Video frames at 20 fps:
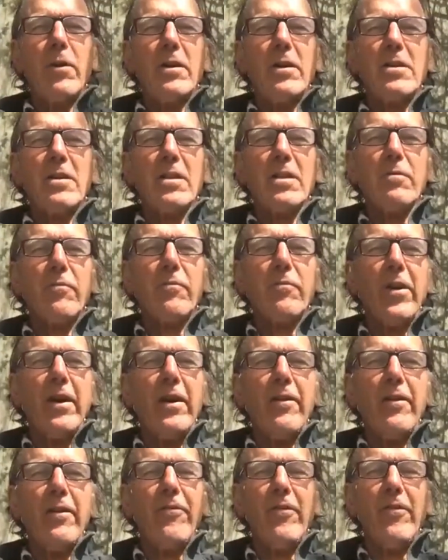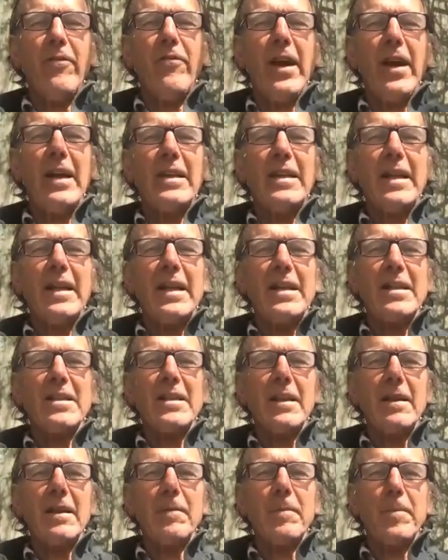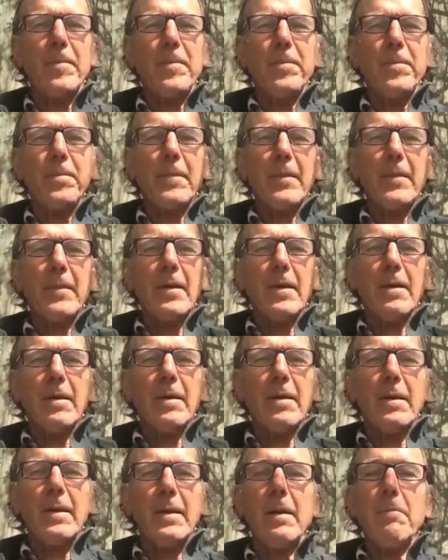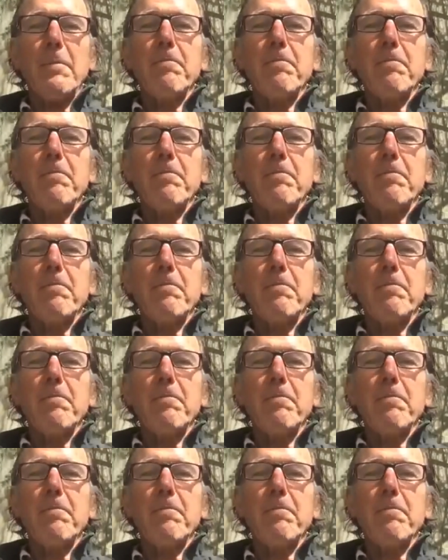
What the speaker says: It's just very fantastic. Yep.